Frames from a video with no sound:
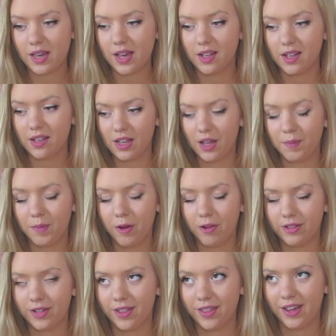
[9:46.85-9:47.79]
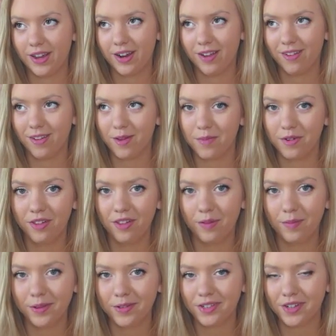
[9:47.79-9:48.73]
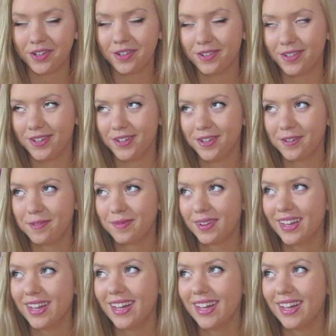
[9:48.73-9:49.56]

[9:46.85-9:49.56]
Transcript: because I post on there a lot more than I post on YouTube.